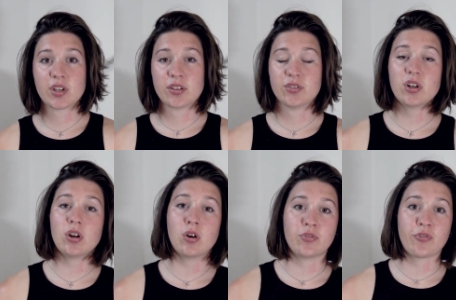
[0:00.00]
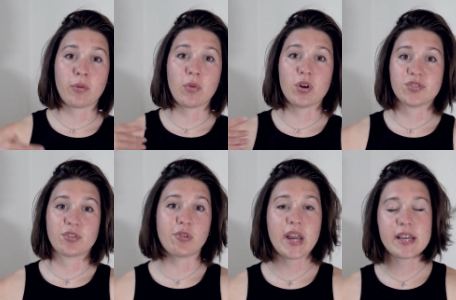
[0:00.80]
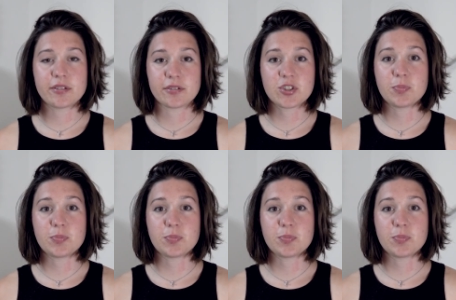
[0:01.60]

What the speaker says: can download from other creators,